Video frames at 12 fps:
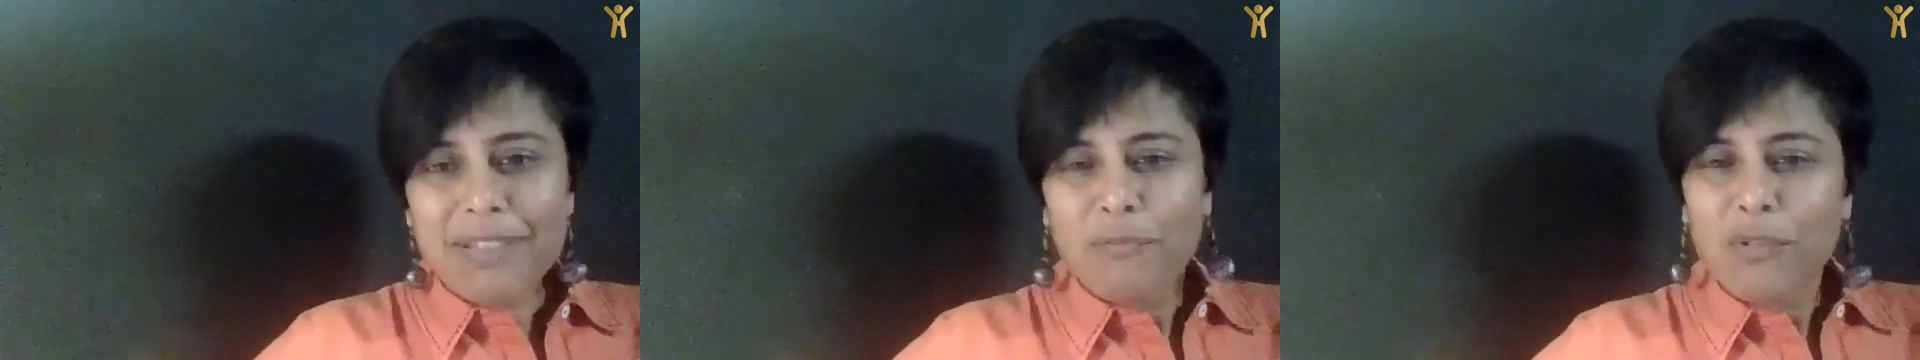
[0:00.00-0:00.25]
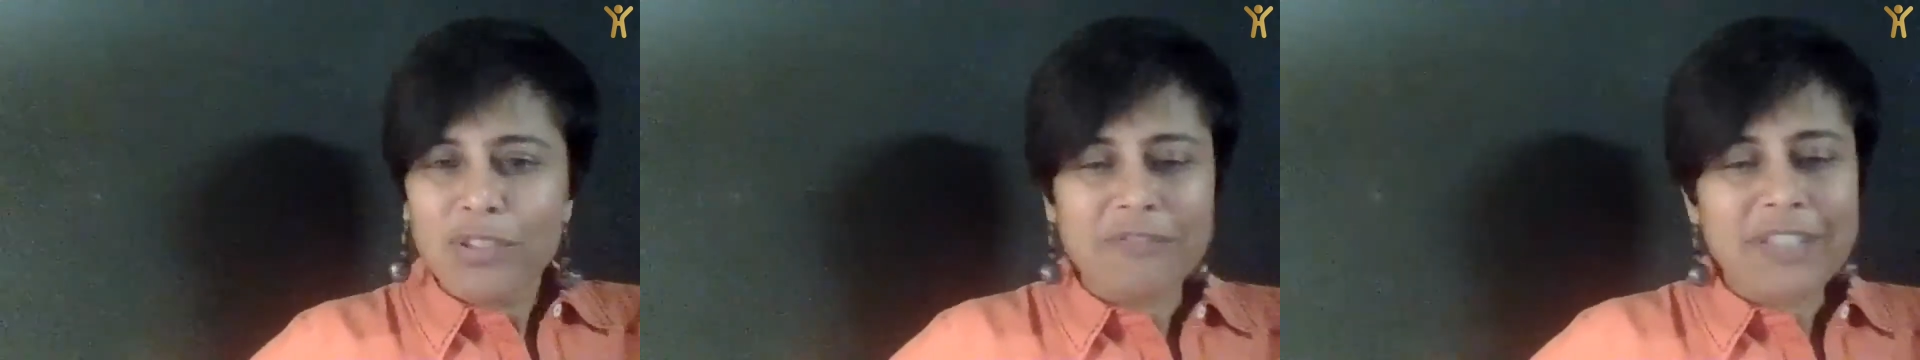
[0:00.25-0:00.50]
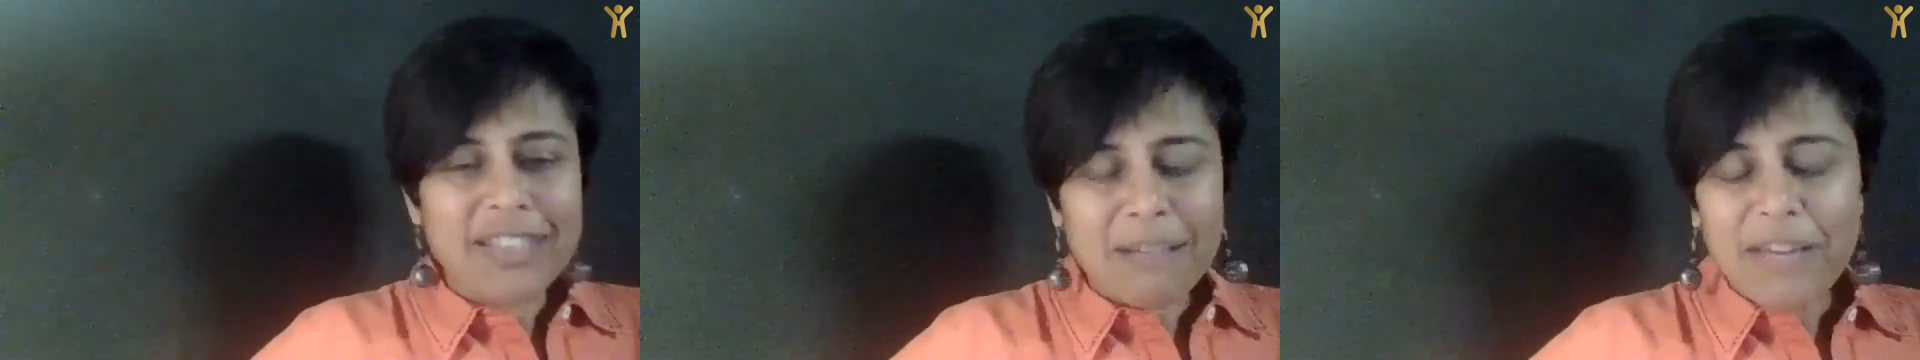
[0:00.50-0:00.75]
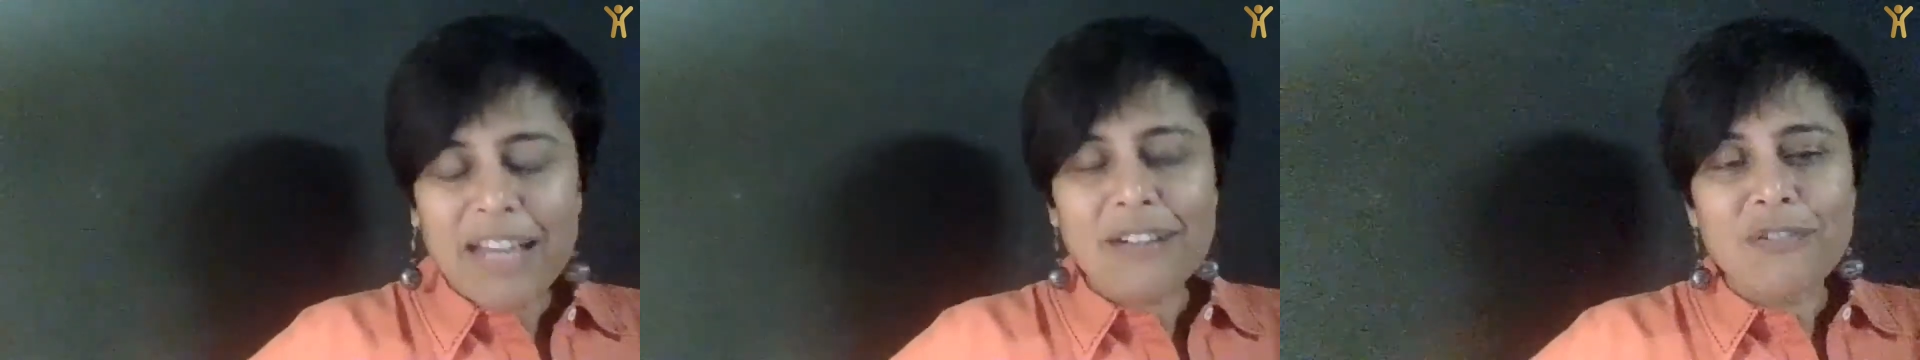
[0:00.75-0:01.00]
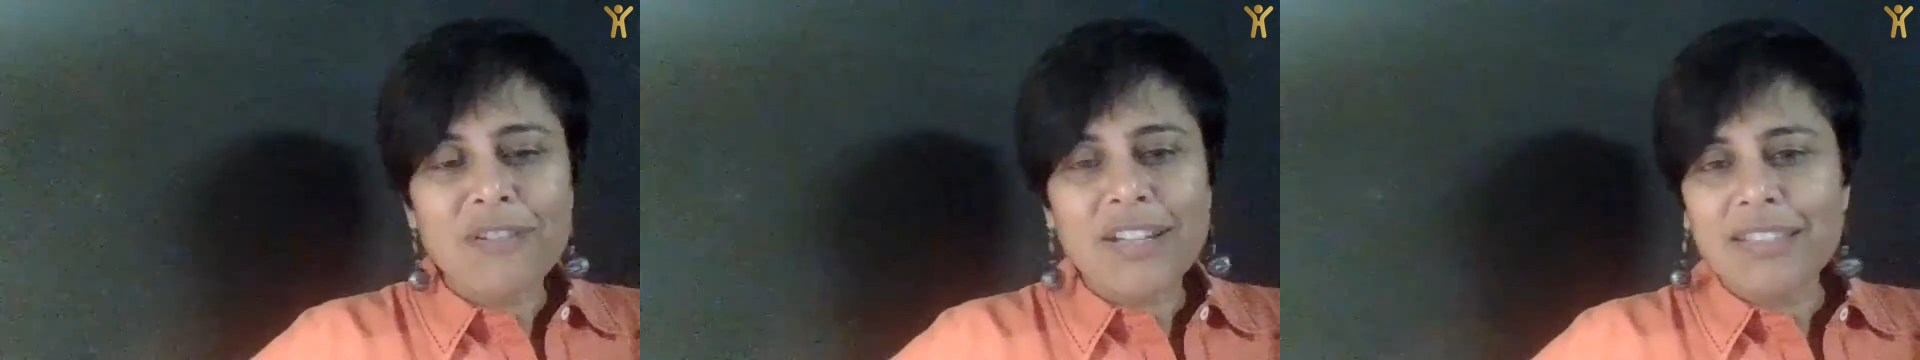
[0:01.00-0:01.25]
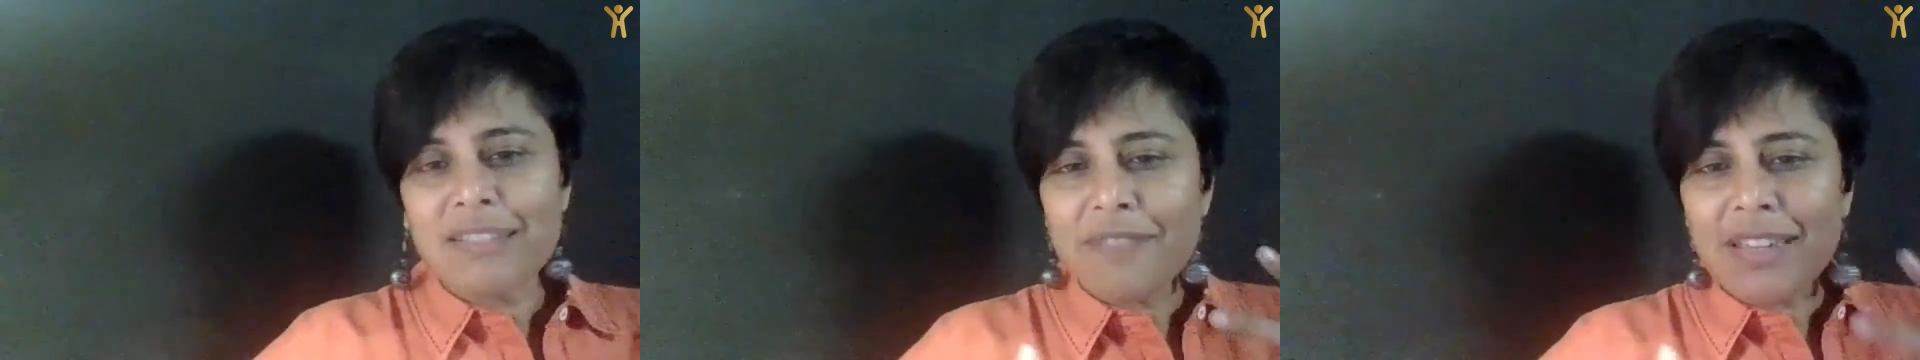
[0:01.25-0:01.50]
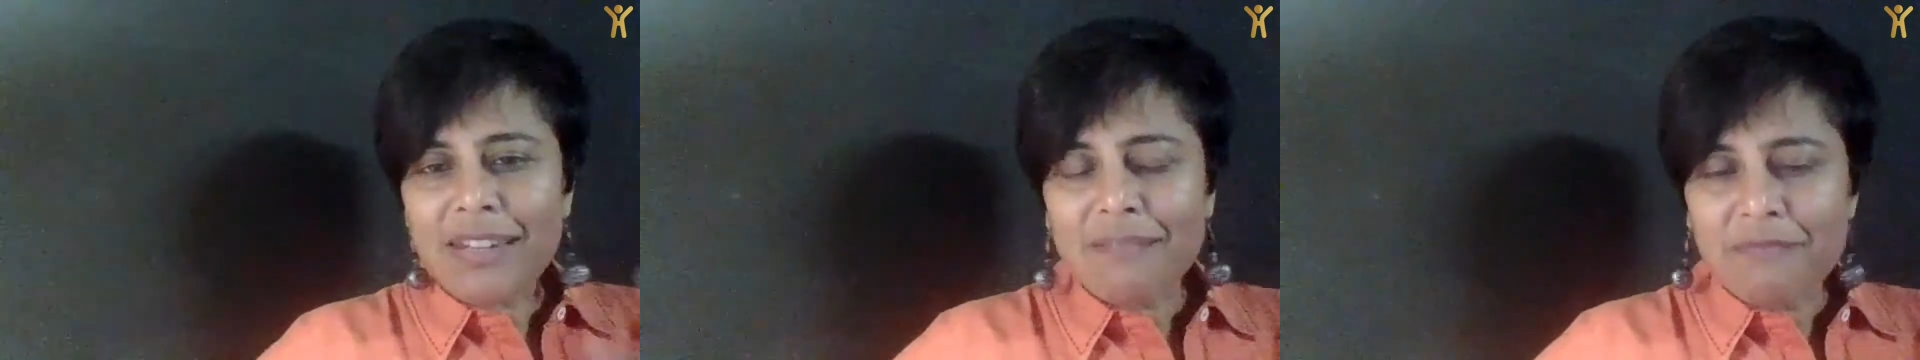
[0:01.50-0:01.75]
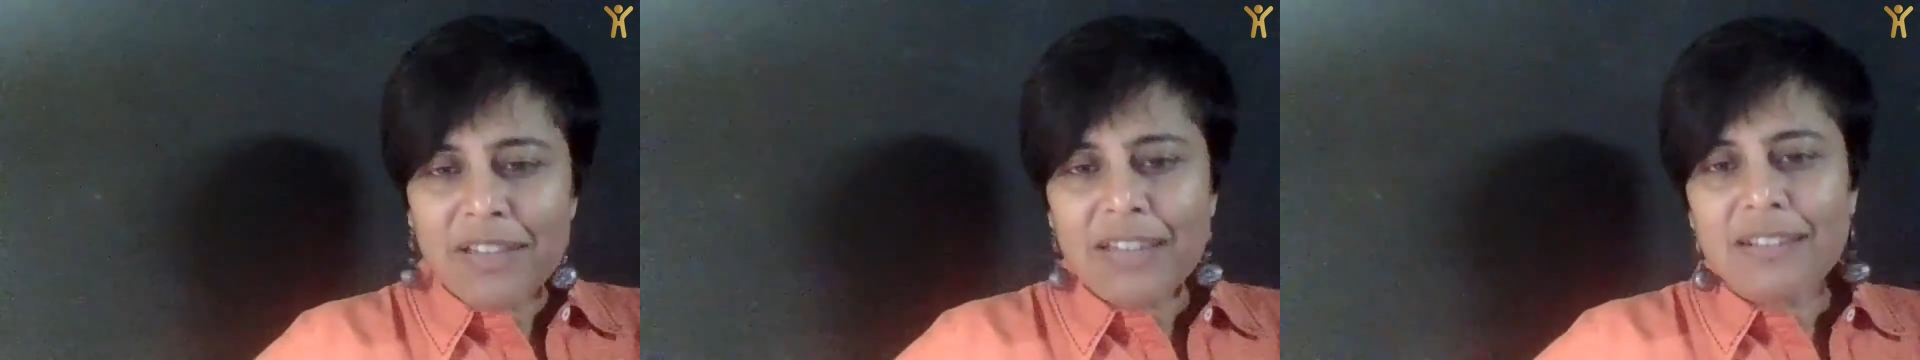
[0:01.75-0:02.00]
With both of us are Bangaloreans,
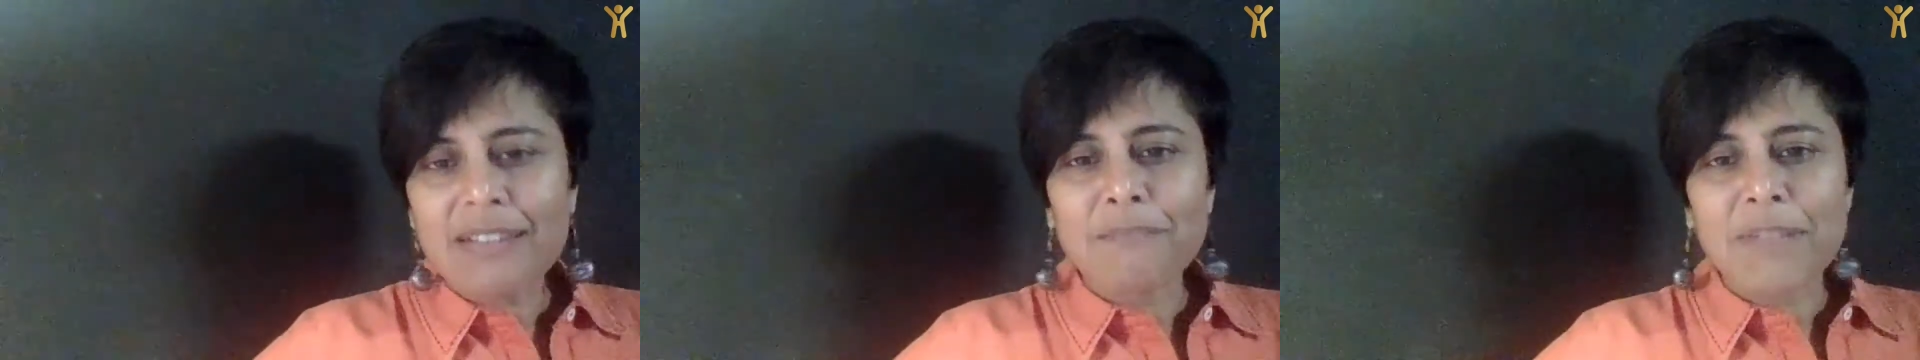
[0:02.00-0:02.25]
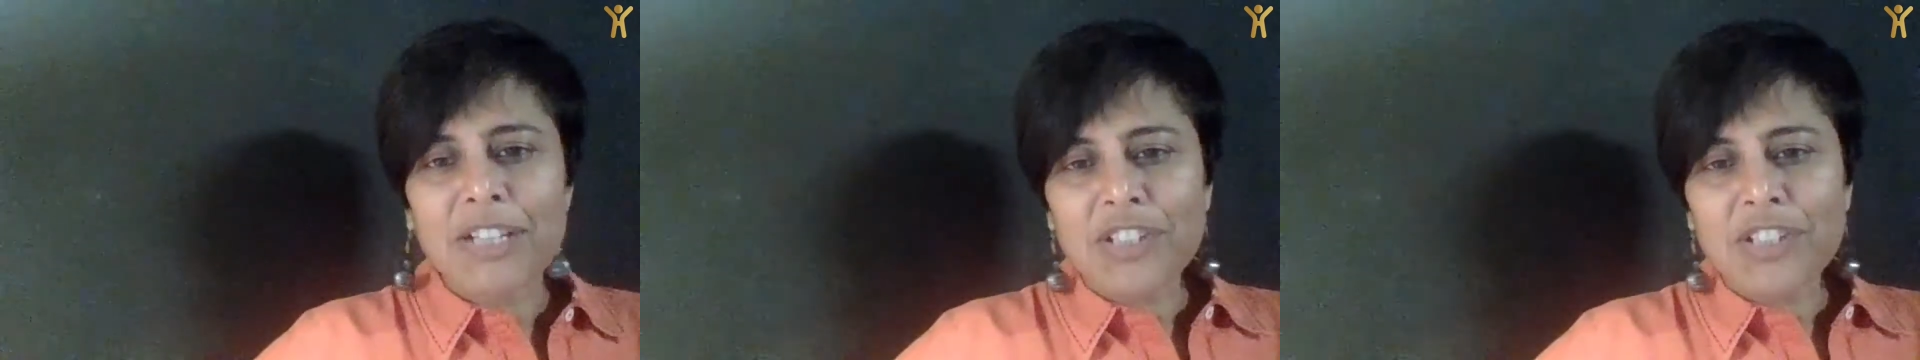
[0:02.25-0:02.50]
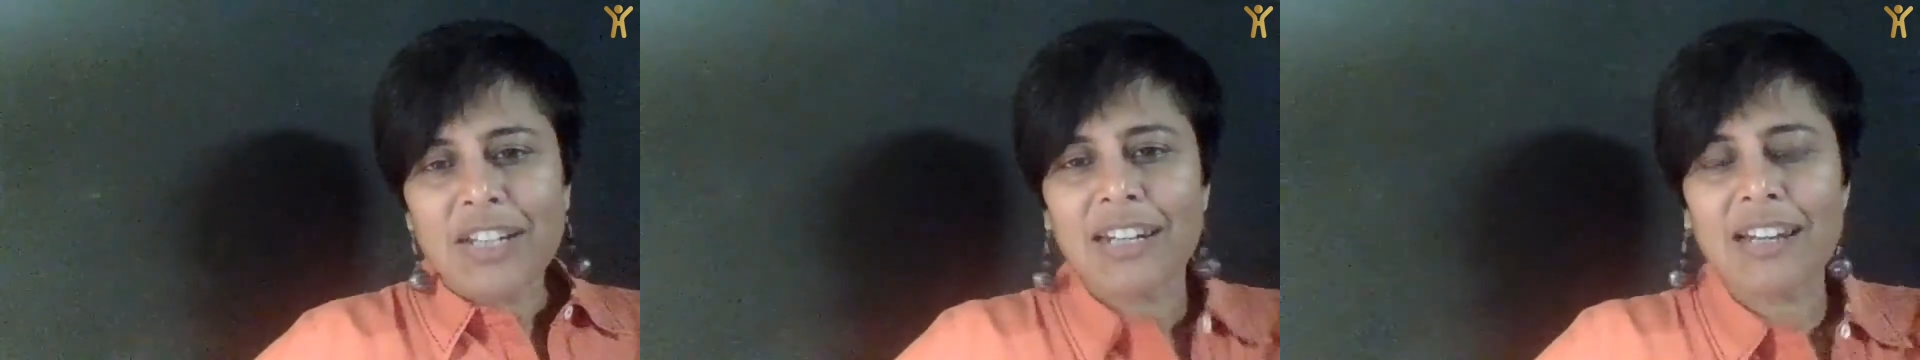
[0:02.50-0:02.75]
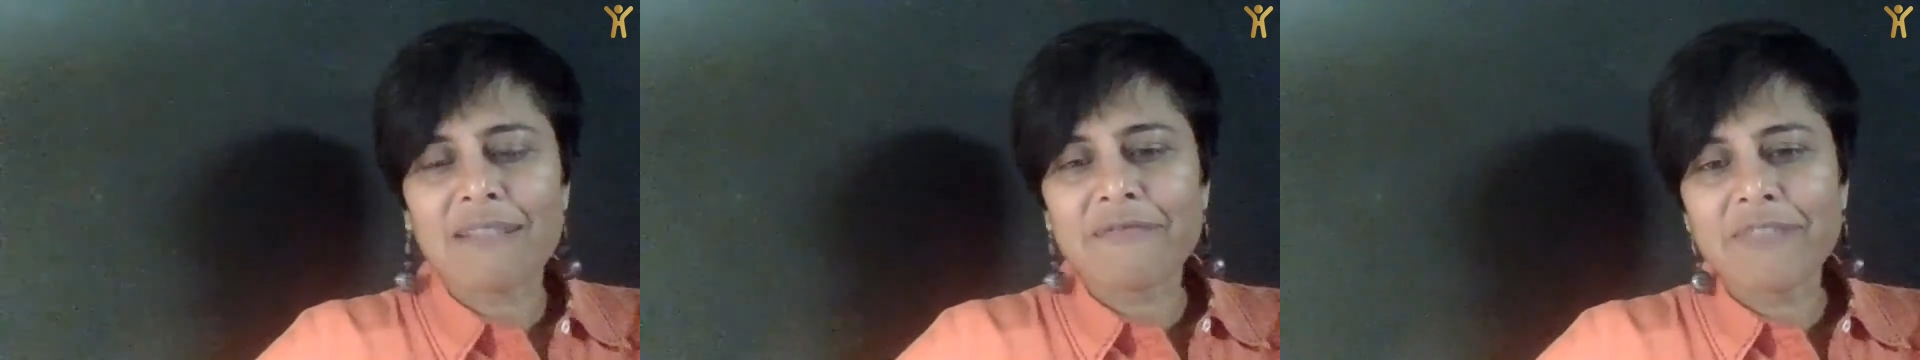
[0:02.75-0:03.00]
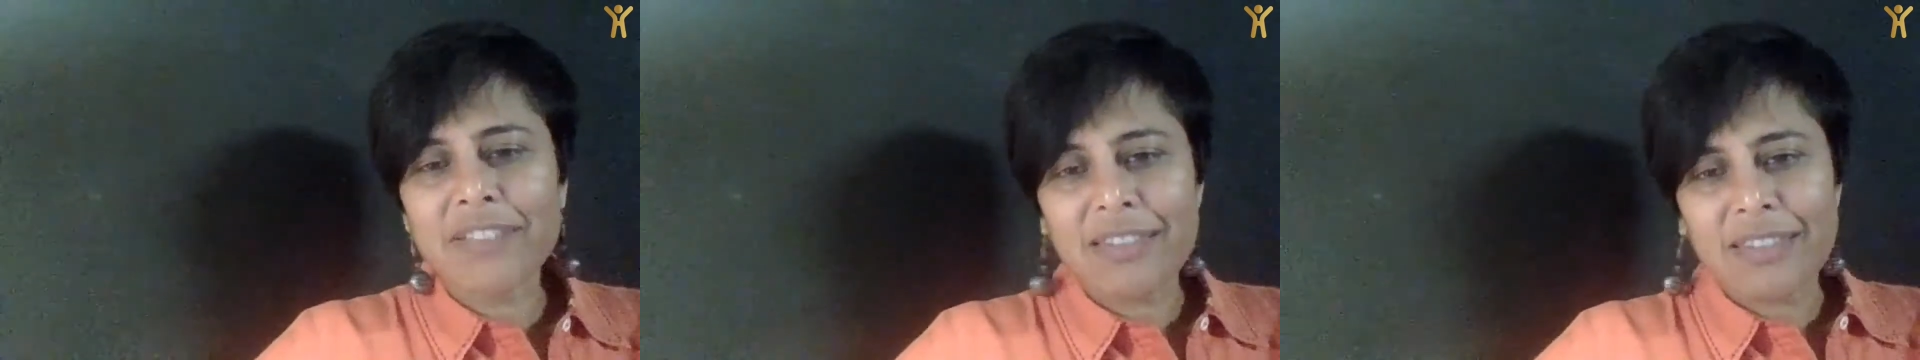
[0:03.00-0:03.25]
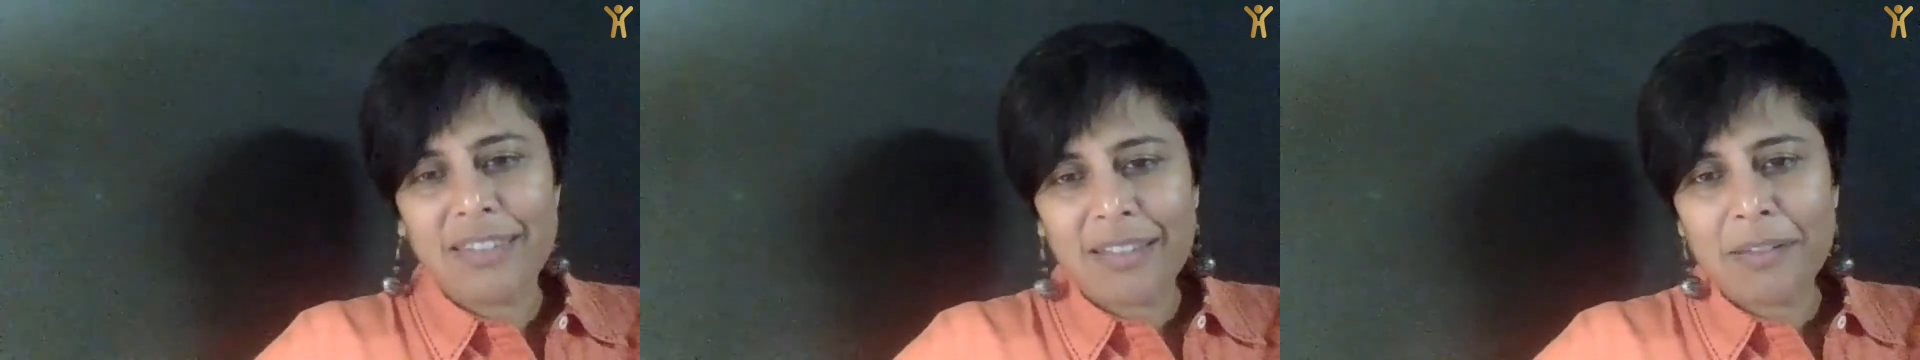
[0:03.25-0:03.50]
very, very much in love with